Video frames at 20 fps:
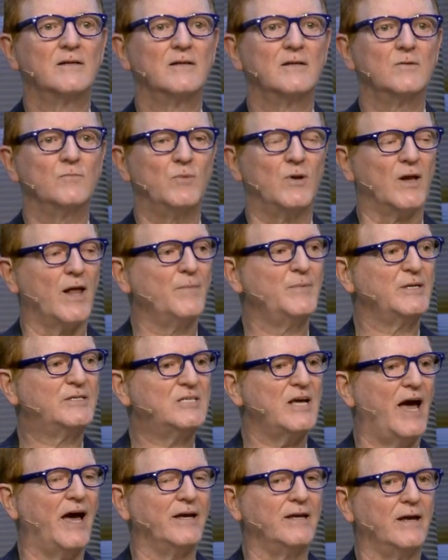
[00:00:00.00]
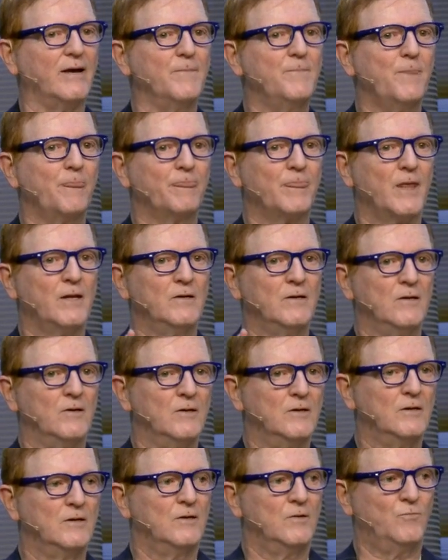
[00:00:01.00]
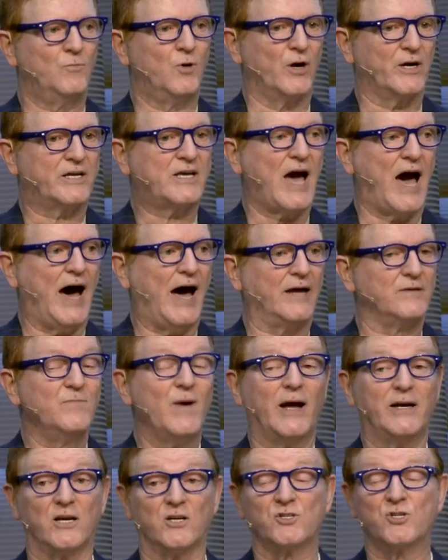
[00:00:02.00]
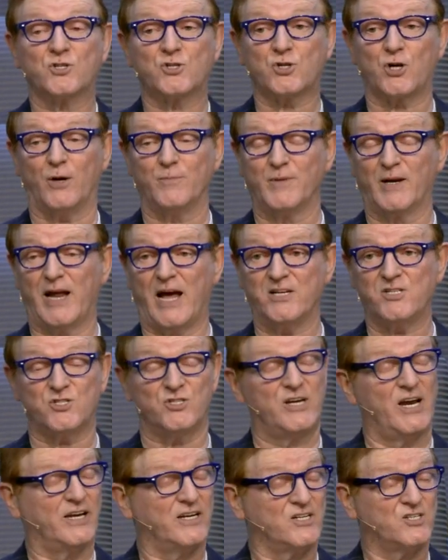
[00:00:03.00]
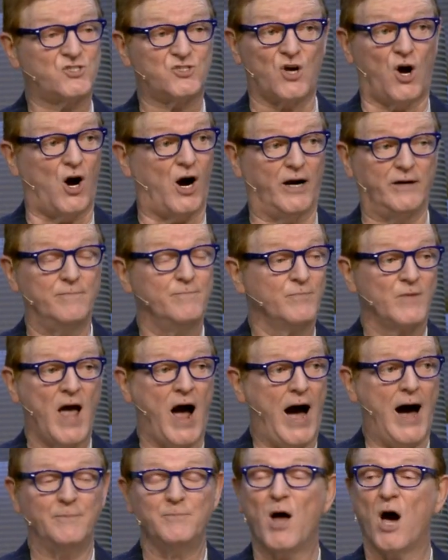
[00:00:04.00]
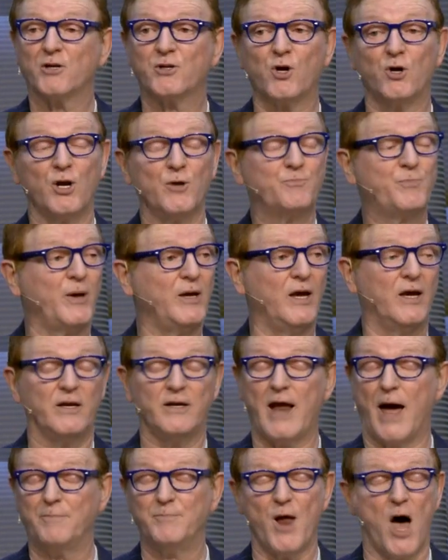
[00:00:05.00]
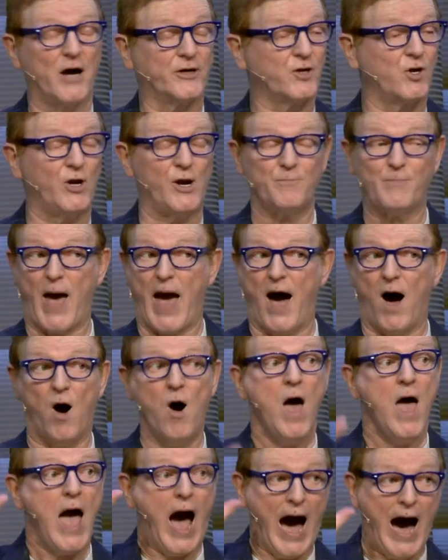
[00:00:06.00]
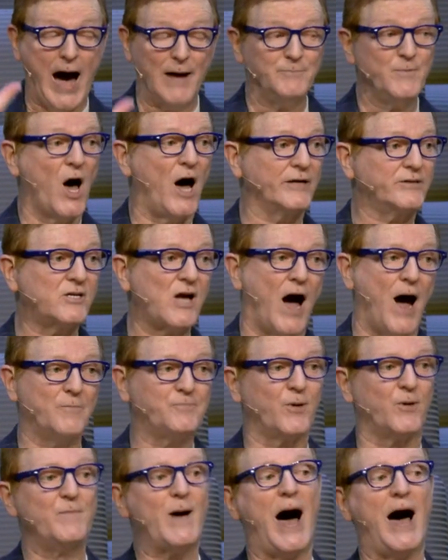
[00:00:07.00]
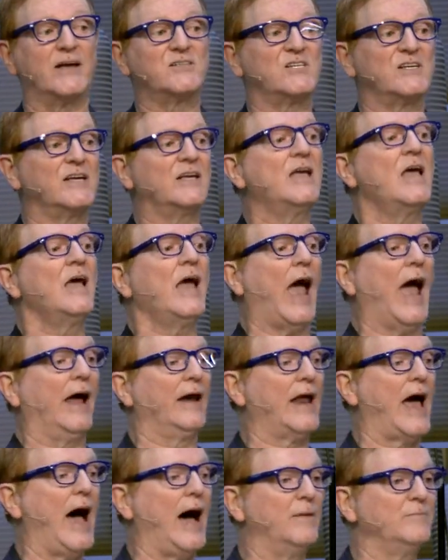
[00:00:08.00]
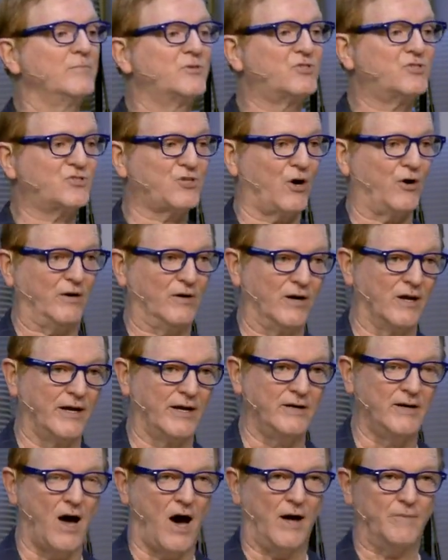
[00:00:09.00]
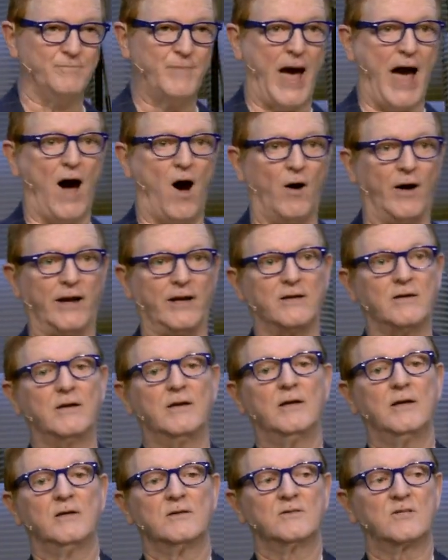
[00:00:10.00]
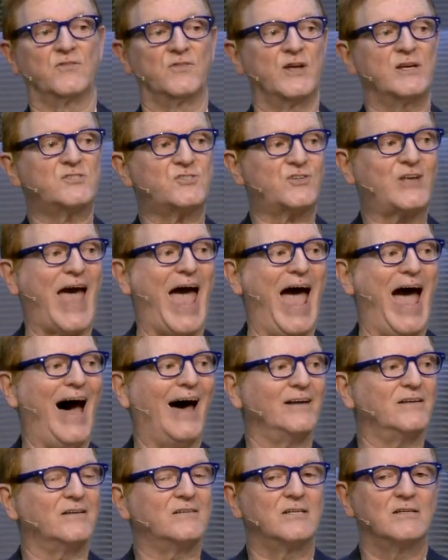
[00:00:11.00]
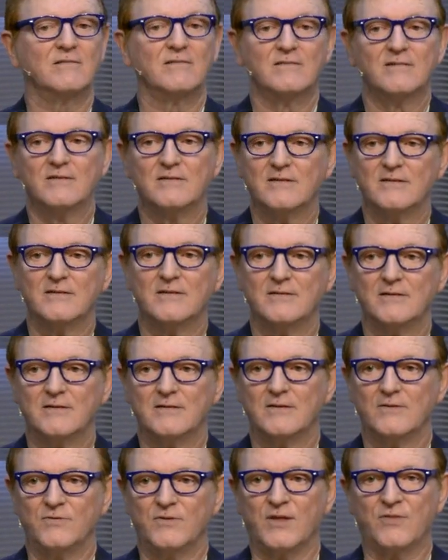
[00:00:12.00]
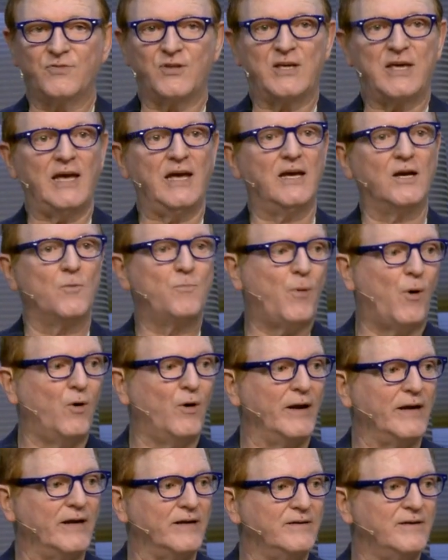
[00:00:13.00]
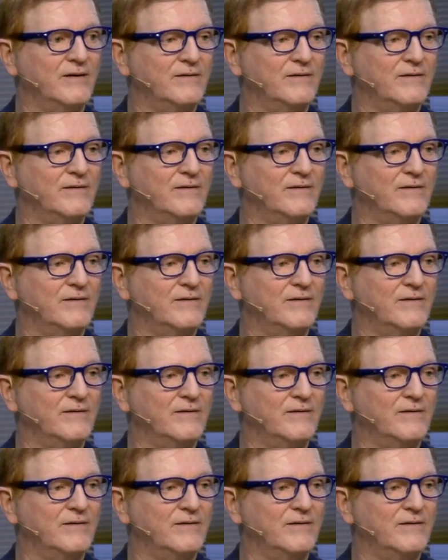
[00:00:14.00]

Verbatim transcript: But let me tell you, Mordecai had made a determination in his heart I'm not going to bend, I'm not going to bow, I'm not compromising, and I'm certainly not bowing to this cat that the king appointed.